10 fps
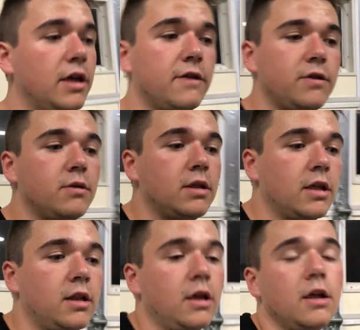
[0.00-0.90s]
If you
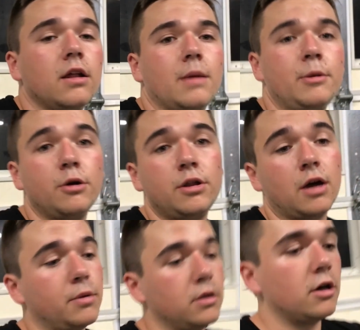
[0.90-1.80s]
did, let me know down
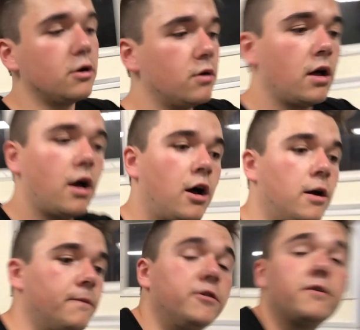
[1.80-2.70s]
below.
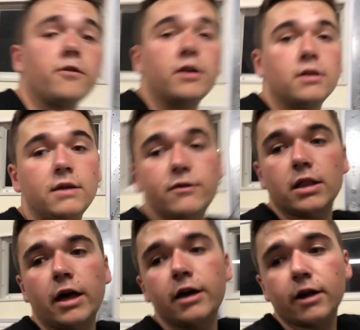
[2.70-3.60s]
Feel free to leave a
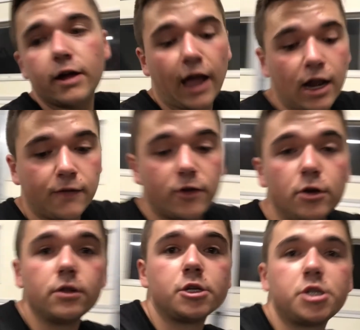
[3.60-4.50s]
like, and if you're new
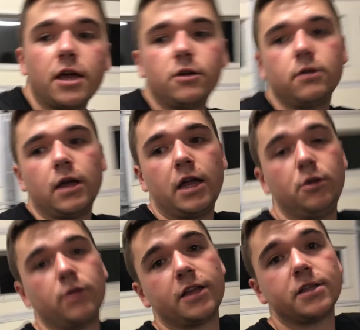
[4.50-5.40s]
to the channel and you
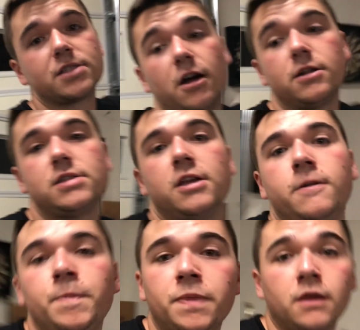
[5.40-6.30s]
like this content,
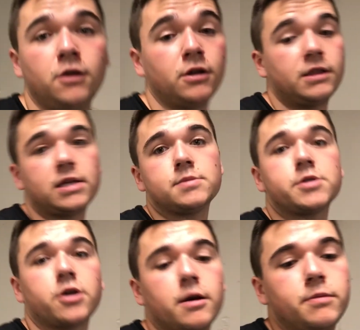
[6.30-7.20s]
you can hit that
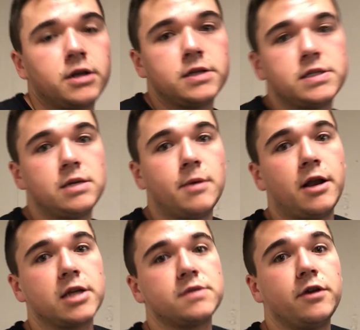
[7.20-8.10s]
subscribe button and see my
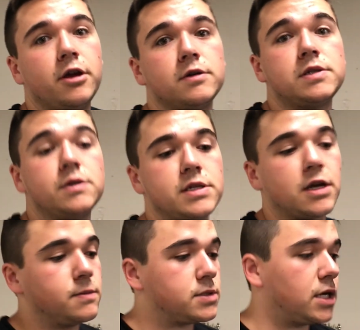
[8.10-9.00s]
next video as soon as it
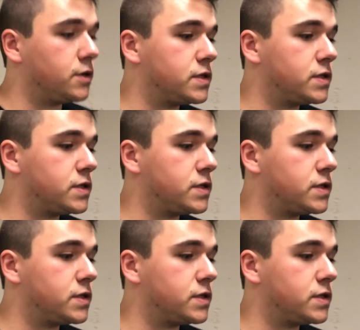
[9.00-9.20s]
comes out.